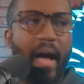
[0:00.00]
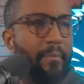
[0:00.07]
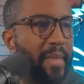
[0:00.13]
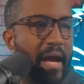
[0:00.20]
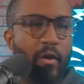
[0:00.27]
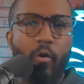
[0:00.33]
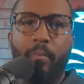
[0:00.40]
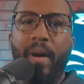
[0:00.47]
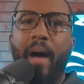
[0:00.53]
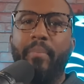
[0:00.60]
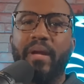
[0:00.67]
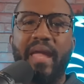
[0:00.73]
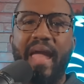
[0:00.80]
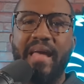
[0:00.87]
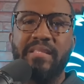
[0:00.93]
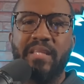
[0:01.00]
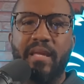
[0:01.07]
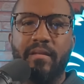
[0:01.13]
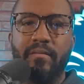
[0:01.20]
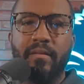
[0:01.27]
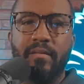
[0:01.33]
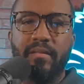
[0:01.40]
I'm not going to pop a
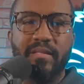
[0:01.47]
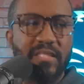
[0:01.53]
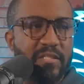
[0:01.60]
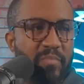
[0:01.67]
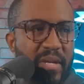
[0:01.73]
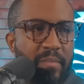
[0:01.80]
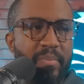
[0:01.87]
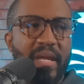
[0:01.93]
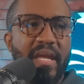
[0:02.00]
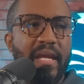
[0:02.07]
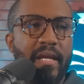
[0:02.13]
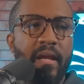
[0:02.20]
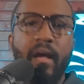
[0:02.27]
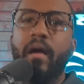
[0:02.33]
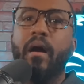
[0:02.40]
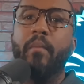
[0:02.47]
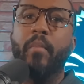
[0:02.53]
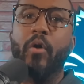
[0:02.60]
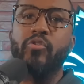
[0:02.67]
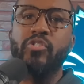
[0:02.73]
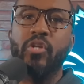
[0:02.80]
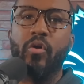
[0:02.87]
gasket. This is me being
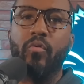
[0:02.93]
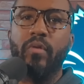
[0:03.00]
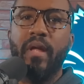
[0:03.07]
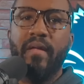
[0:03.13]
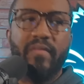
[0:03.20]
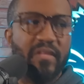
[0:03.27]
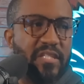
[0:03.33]
emotional.